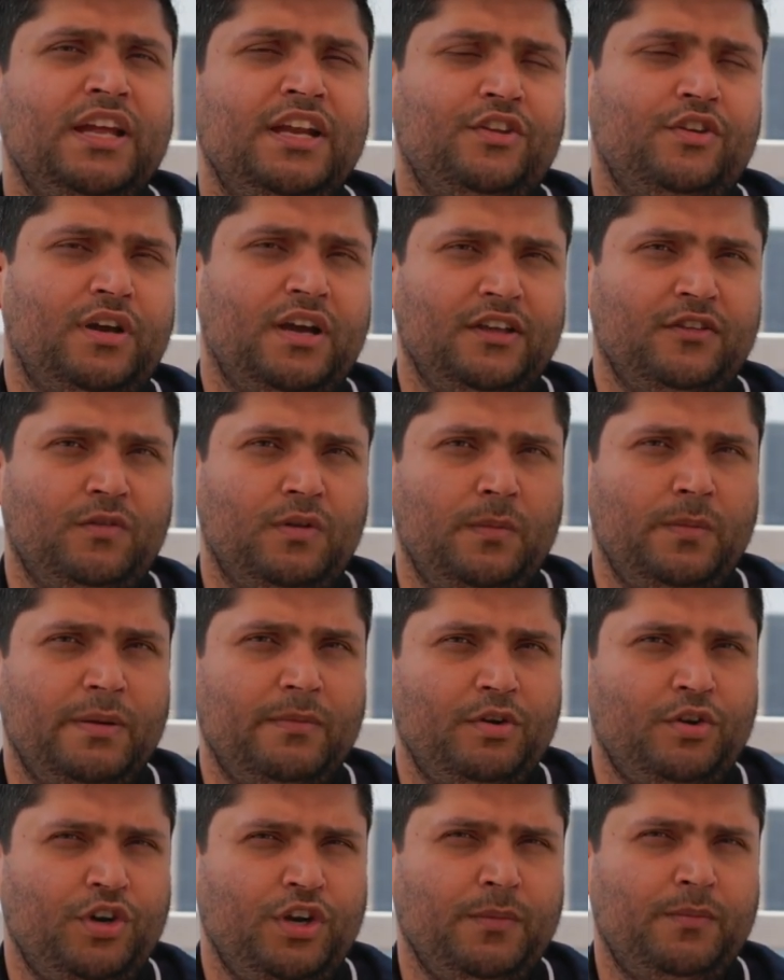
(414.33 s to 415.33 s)
that you guys will be
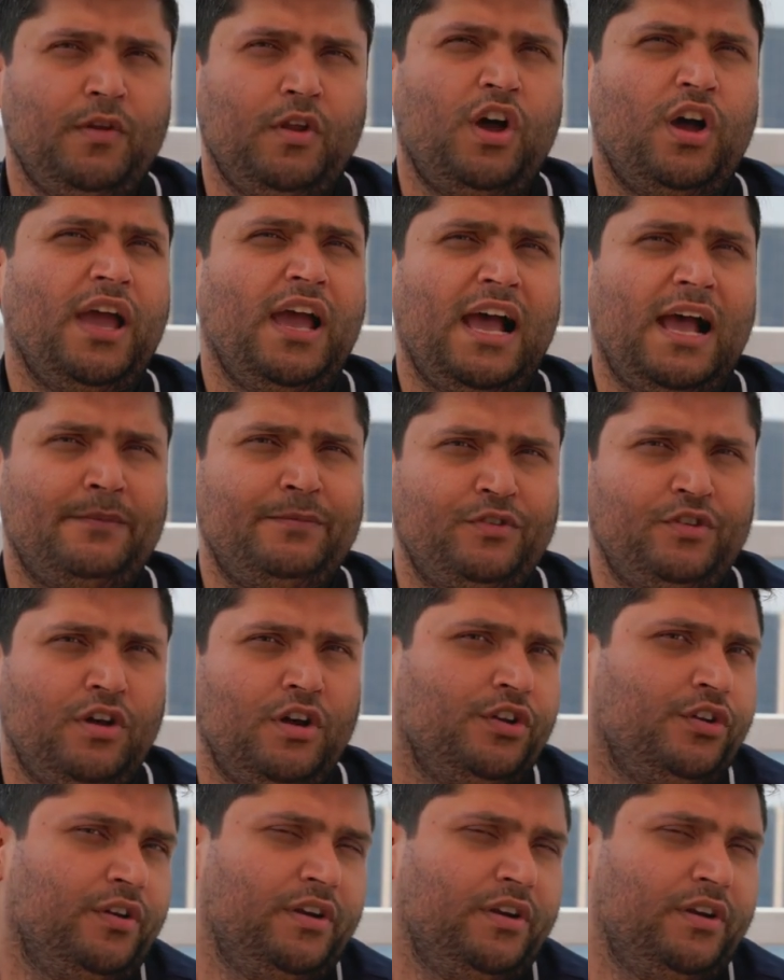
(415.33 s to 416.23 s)
able to deploy apps on.